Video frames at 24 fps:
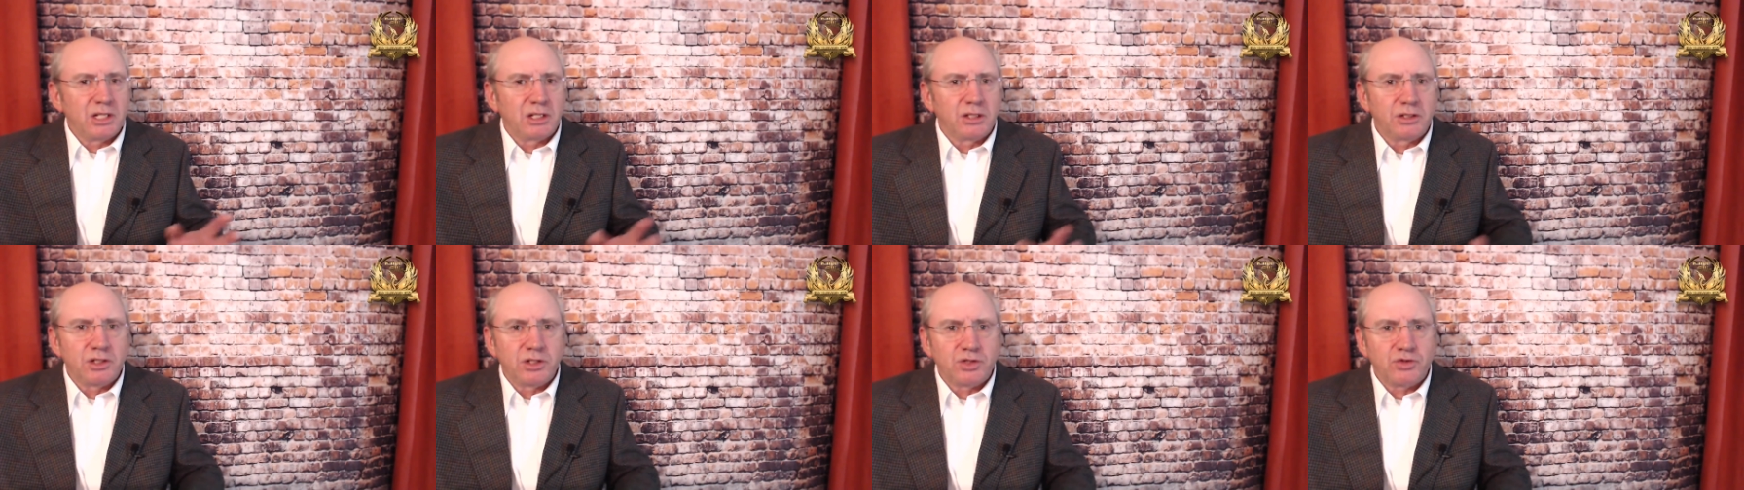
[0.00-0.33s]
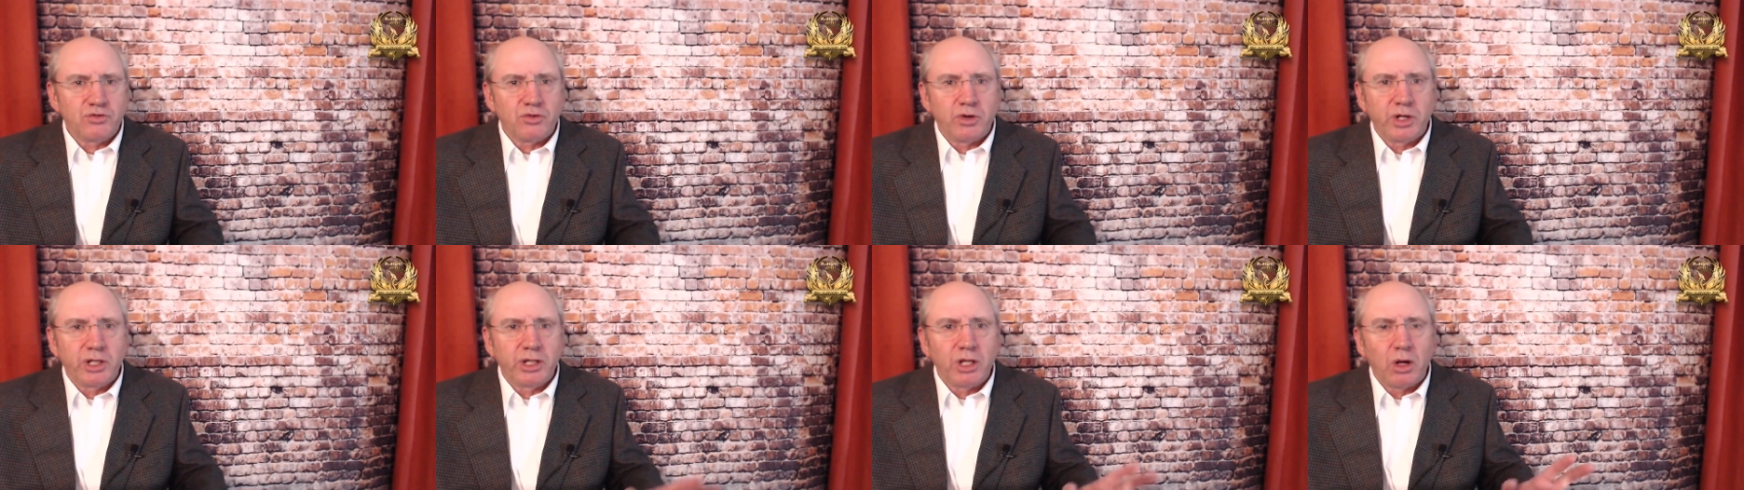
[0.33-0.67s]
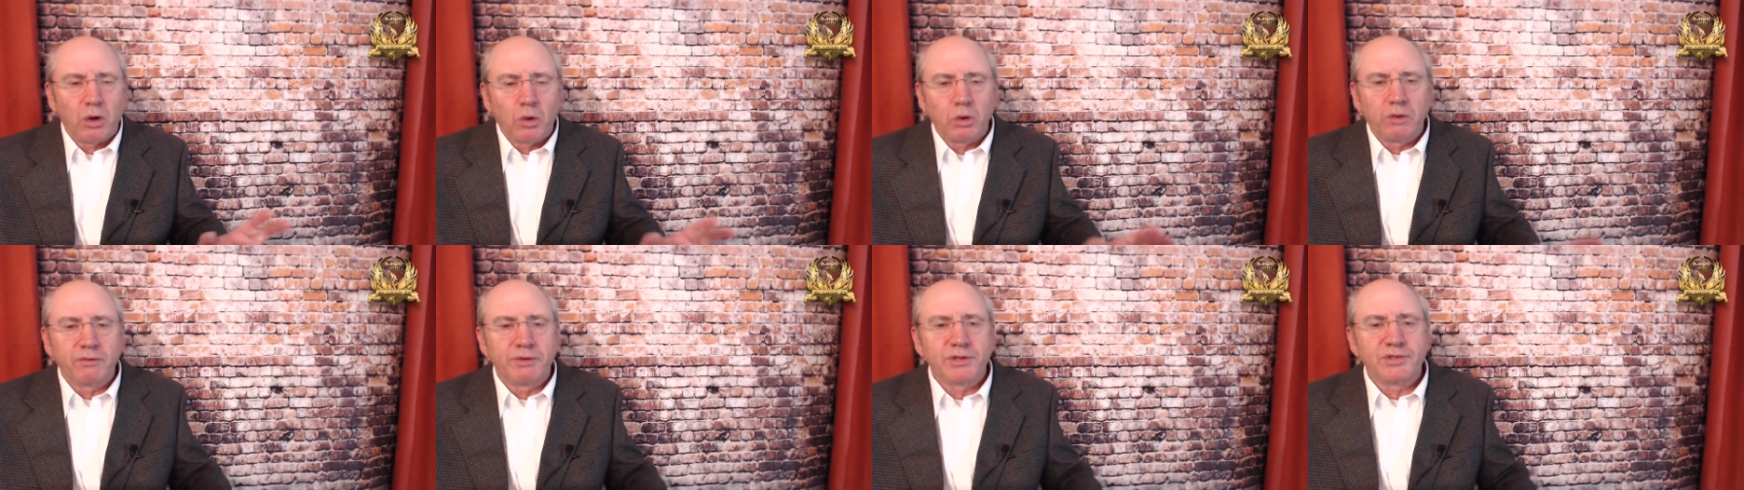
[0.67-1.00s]
and destroying the
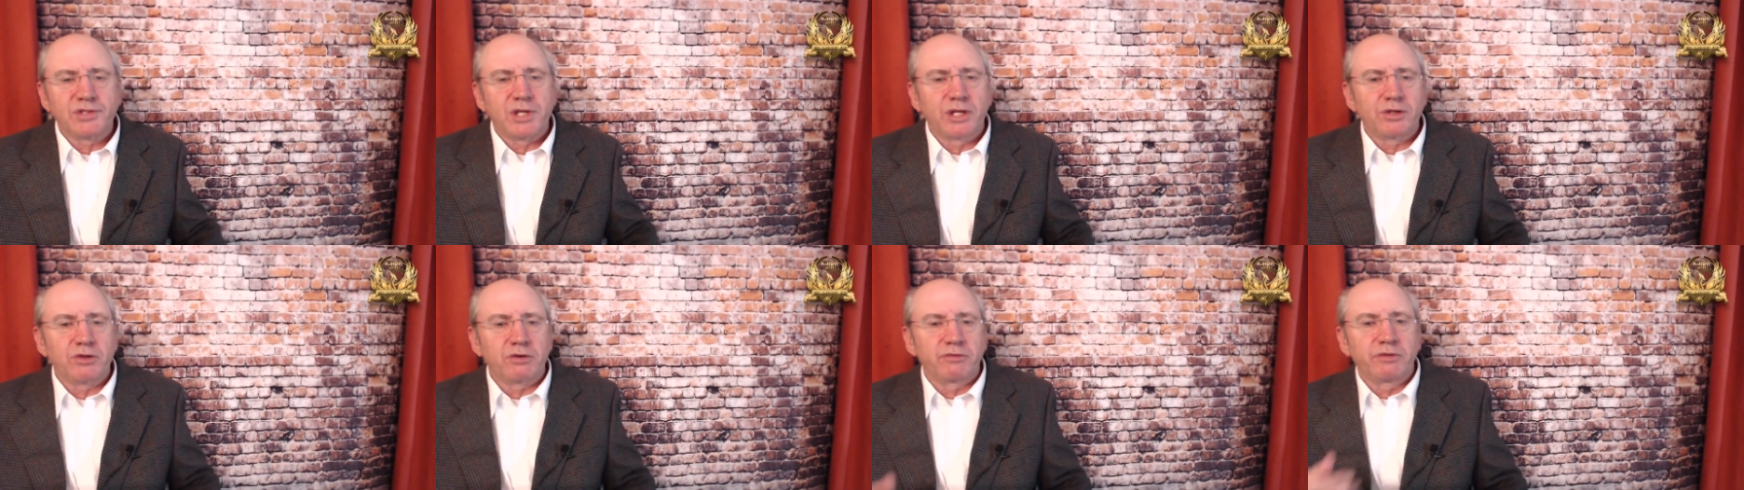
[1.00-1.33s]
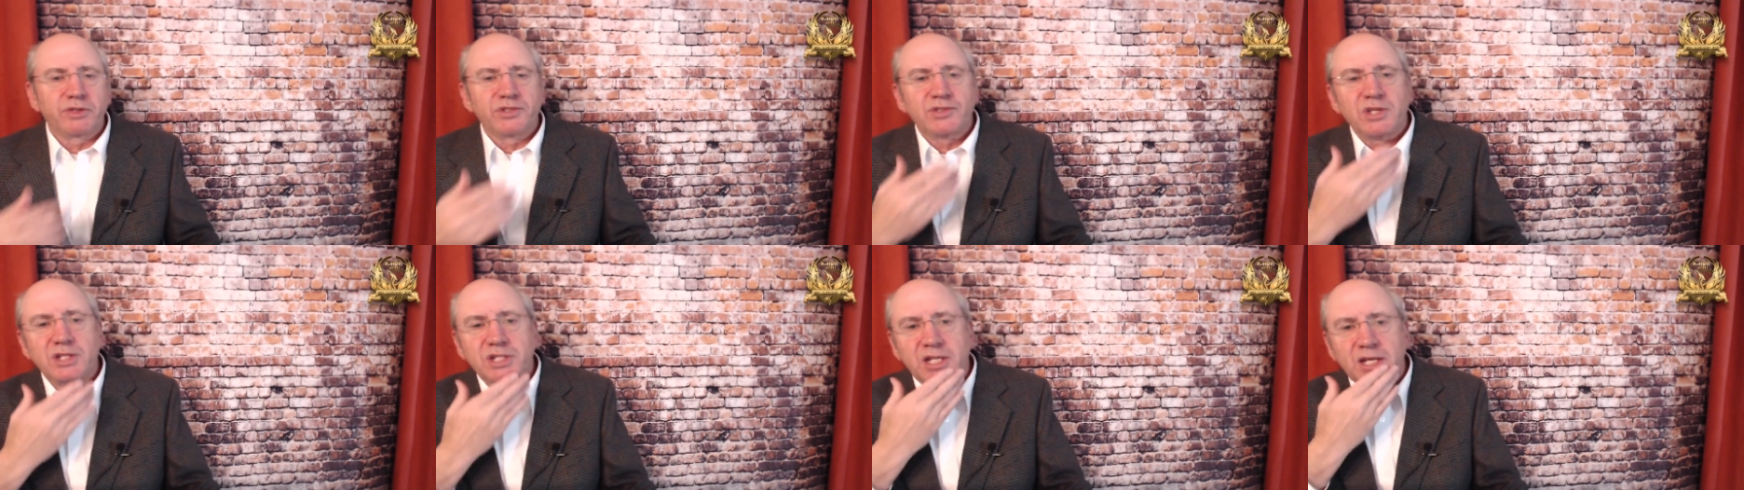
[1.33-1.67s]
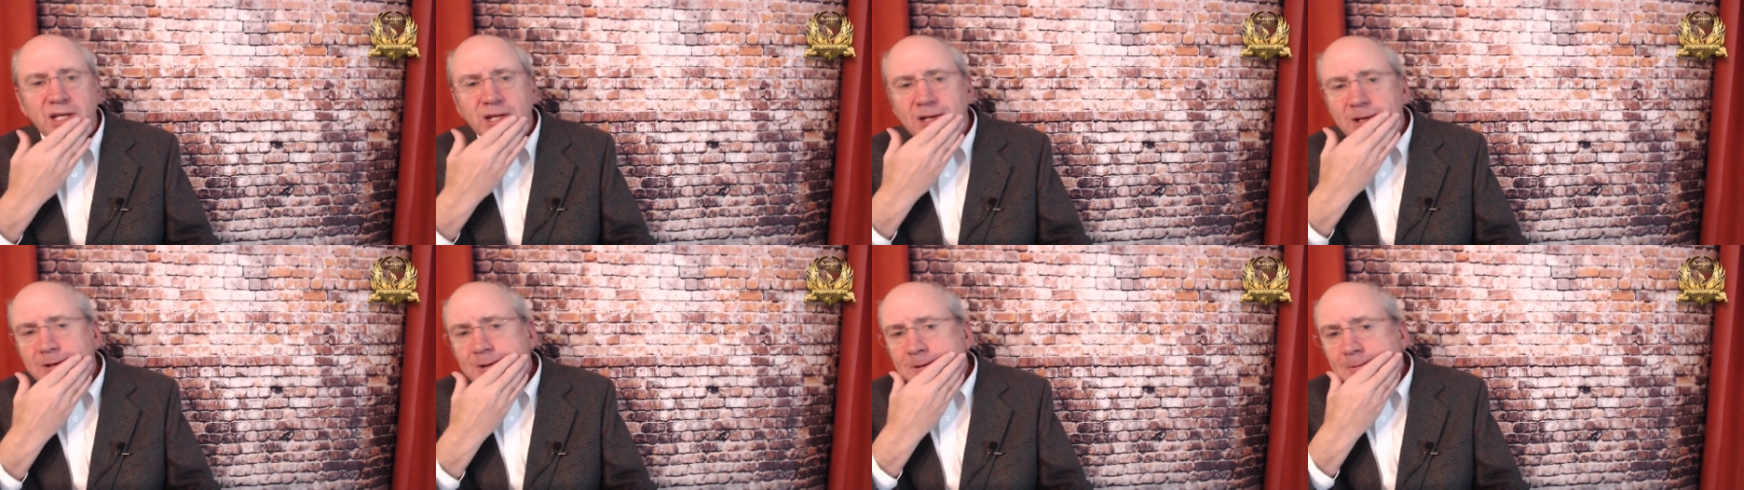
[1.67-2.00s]
whole of the center of a city.
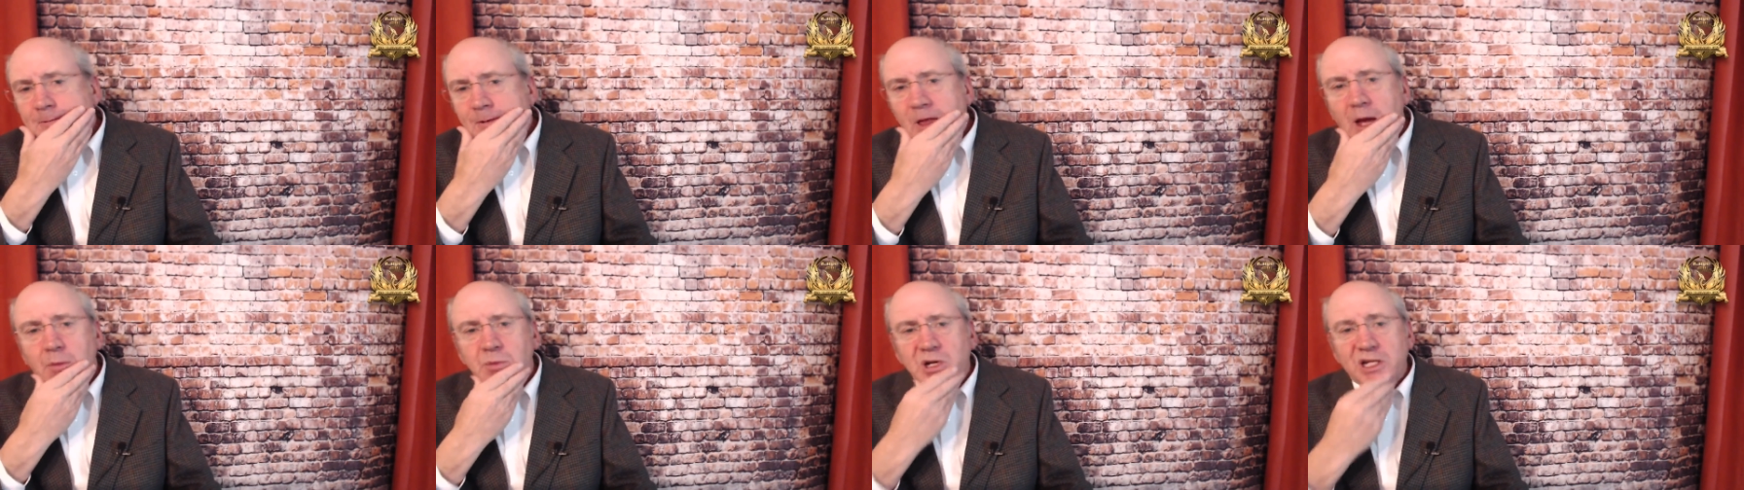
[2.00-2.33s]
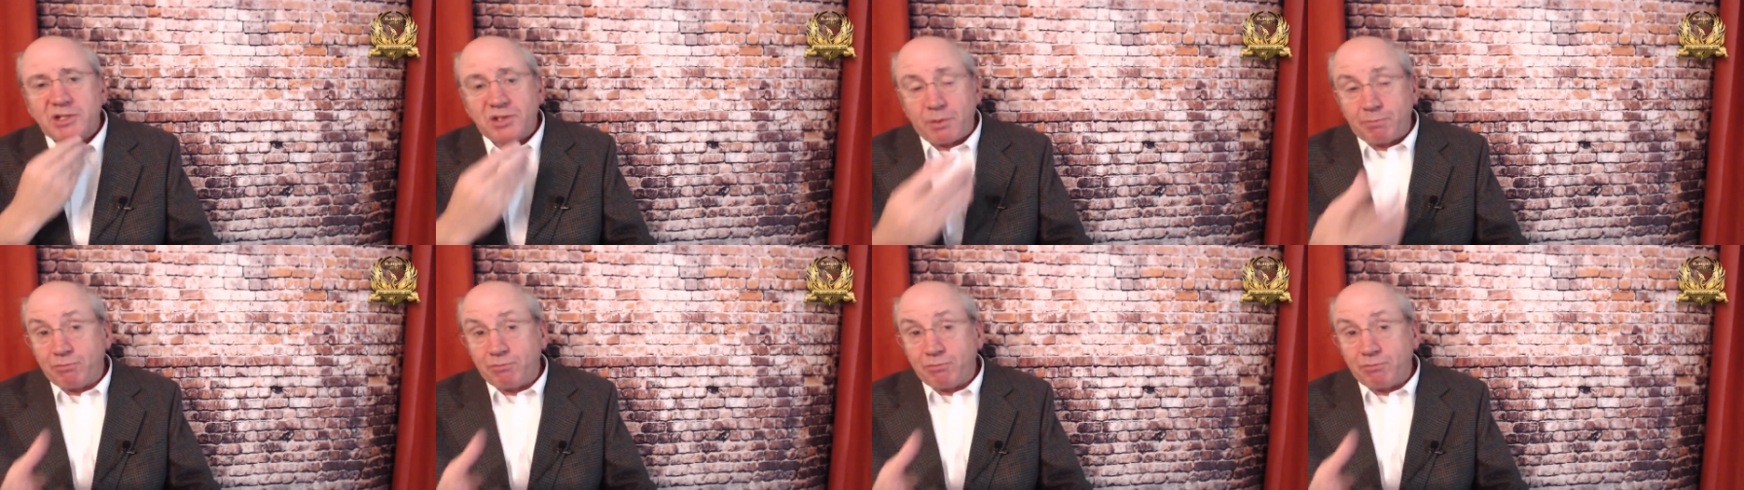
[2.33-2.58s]
I mean, it's a